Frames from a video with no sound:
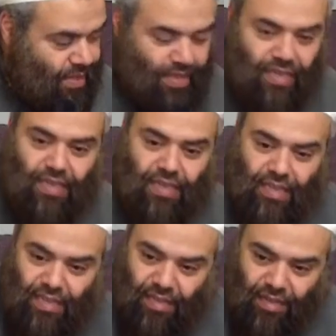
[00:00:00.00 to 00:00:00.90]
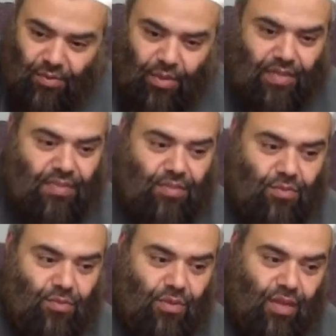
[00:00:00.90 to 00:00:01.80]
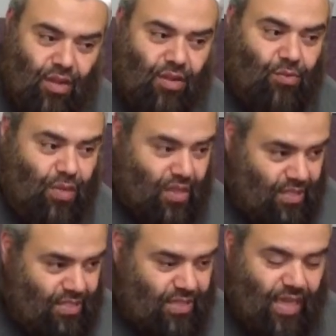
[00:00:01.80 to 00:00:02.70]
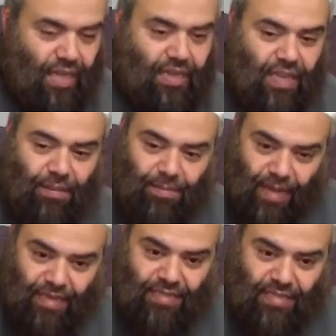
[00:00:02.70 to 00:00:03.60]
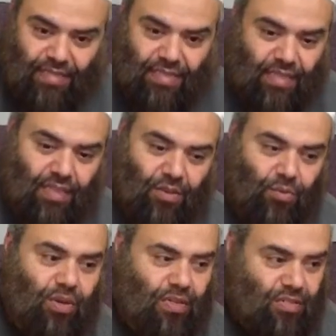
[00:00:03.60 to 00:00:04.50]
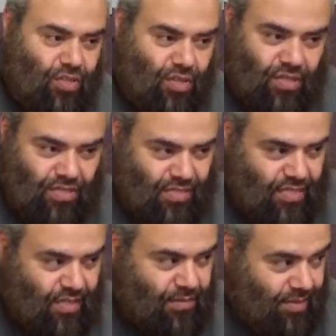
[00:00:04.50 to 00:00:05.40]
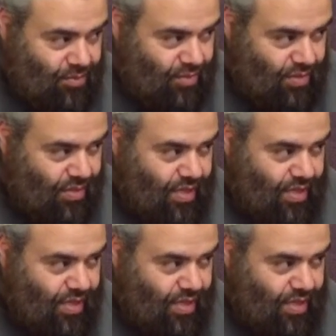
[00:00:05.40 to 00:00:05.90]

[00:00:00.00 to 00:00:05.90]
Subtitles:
he went along with this and he applied it when he saw this Bedouin.